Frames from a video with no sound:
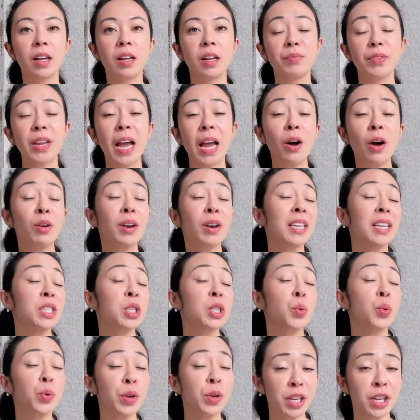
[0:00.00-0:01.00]
now let's
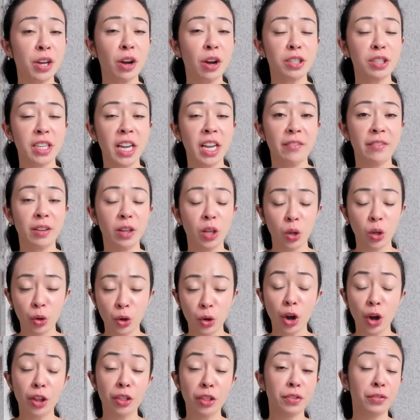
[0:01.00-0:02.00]
quickly also have a look
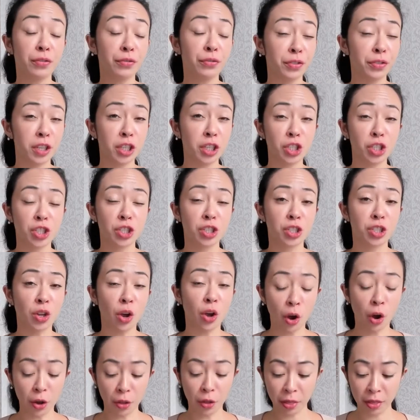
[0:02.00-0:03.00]
on the features
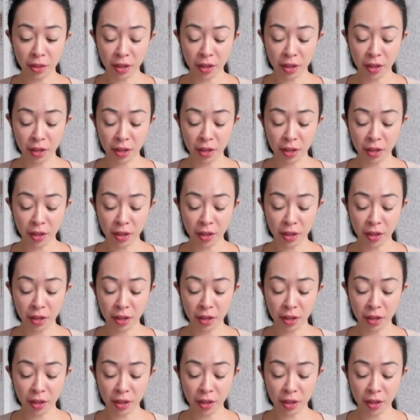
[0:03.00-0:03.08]
on the